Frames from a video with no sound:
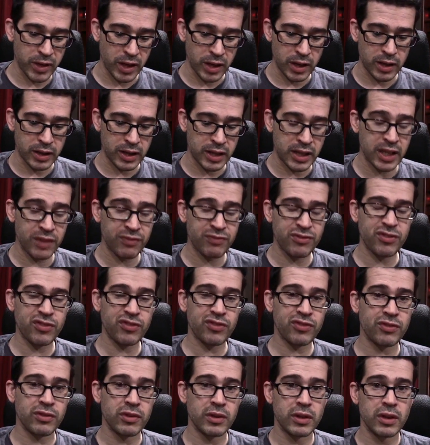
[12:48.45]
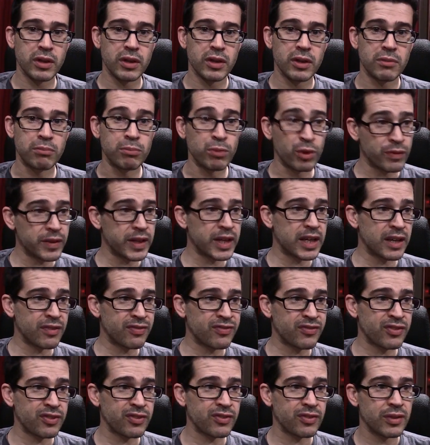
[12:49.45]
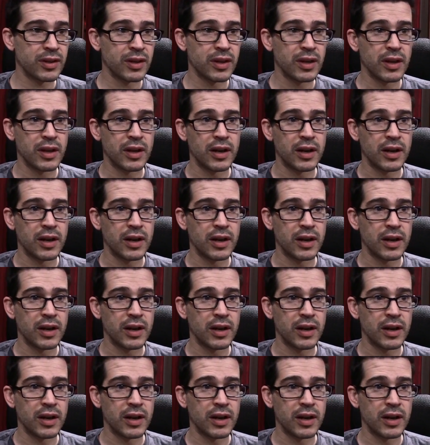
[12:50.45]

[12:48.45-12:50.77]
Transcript: uh, gifts, movie gifts.